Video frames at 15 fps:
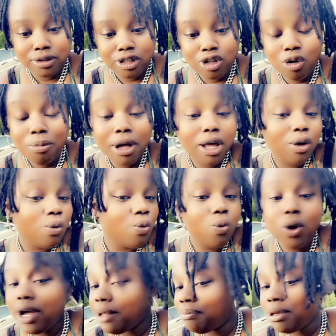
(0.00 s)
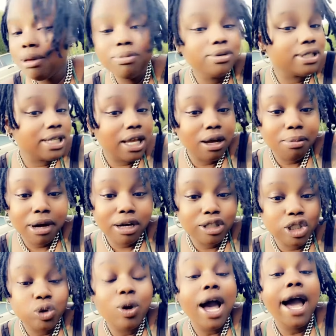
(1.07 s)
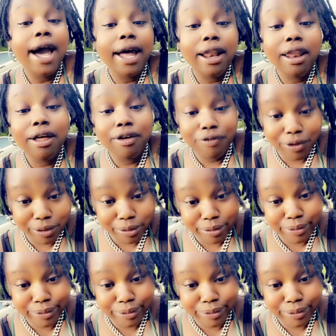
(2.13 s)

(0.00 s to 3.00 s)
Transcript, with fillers: No matter what people say about you, I love you.